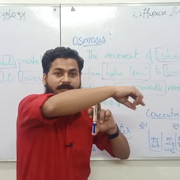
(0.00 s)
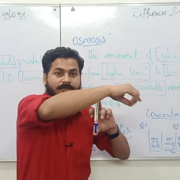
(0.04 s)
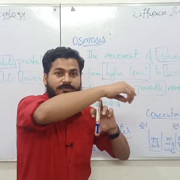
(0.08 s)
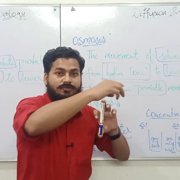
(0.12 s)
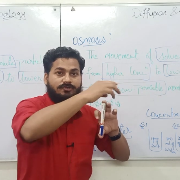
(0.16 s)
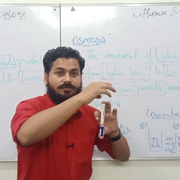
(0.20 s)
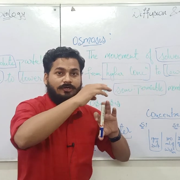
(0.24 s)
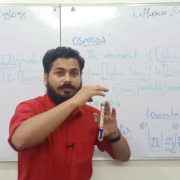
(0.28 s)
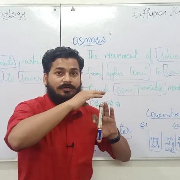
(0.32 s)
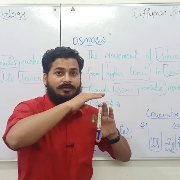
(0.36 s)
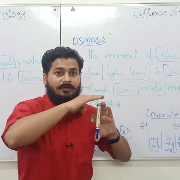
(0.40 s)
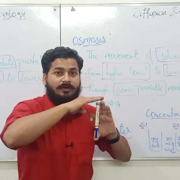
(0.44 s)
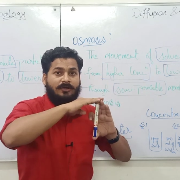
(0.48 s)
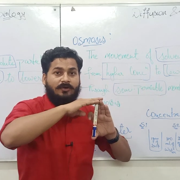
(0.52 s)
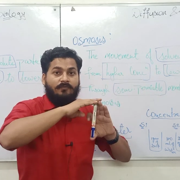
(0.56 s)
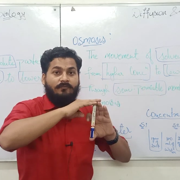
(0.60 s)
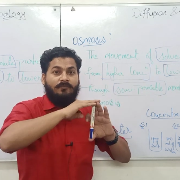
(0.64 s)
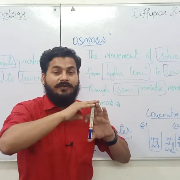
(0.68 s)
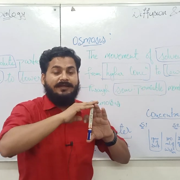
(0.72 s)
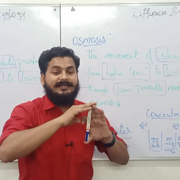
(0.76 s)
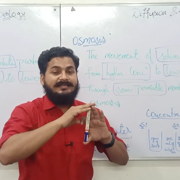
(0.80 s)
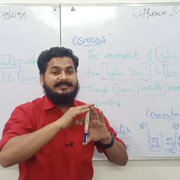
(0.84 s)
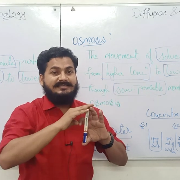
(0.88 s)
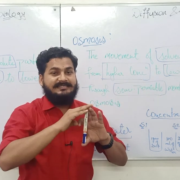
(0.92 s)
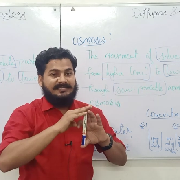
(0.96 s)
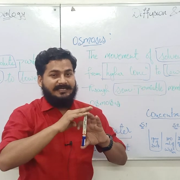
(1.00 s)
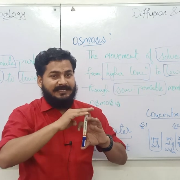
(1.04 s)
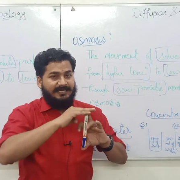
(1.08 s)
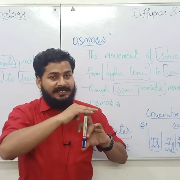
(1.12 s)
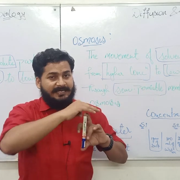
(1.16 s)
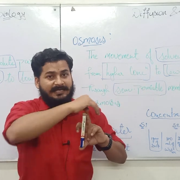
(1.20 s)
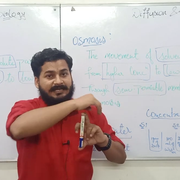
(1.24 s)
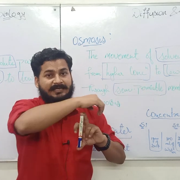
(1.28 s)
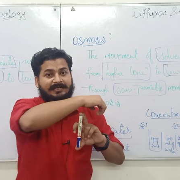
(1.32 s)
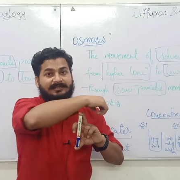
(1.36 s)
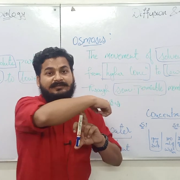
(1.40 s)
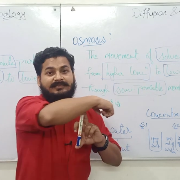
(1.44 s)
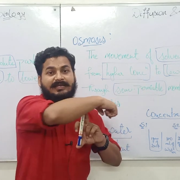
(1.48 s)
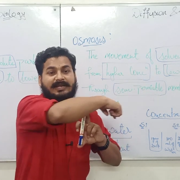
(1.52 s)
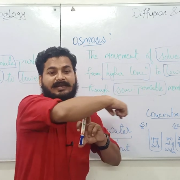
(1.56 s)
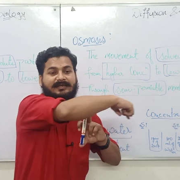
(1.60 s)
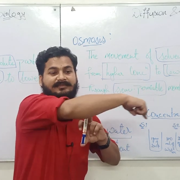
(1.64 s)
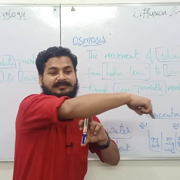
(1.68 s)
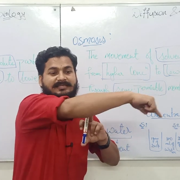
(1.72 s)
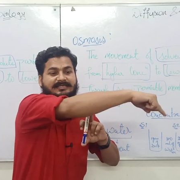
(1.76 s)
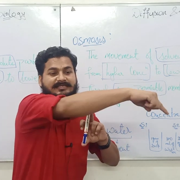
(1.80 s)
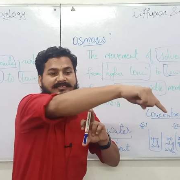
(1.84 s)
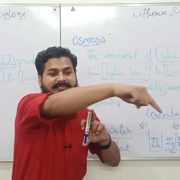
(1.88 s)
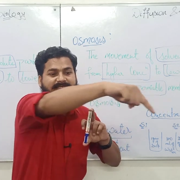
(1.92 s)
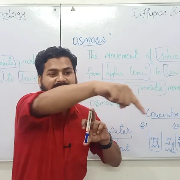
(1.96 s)
So we can say
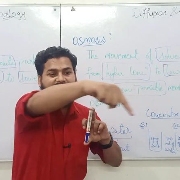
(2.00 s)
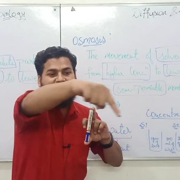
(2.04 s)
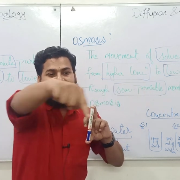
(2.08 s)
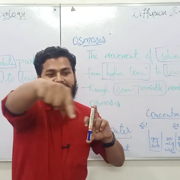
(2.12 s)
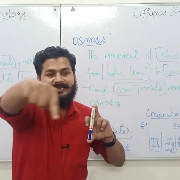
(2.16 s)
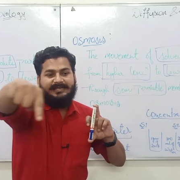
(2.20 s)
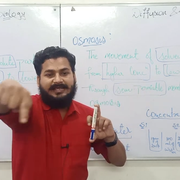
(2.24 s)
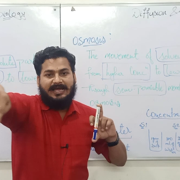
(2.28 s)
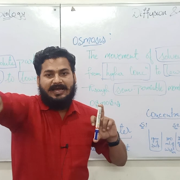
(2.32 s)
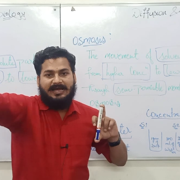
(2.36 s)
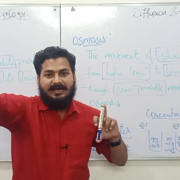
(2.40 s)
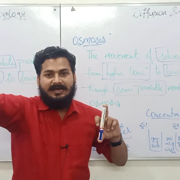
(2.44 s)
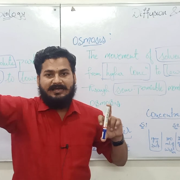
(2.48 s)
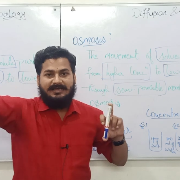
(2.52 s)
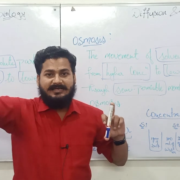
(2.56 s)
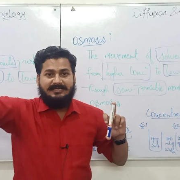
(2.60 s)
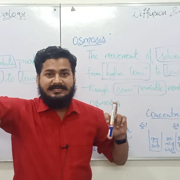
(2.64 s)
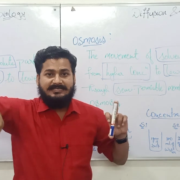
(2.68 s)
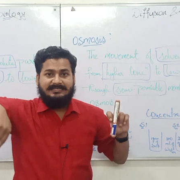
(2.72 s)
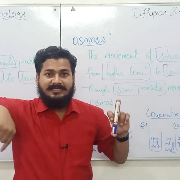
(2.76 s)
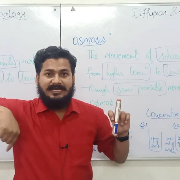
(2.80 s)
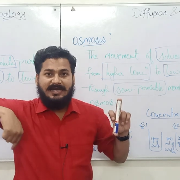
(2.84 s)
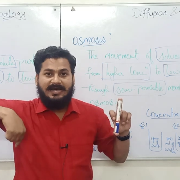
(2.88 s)
that this area has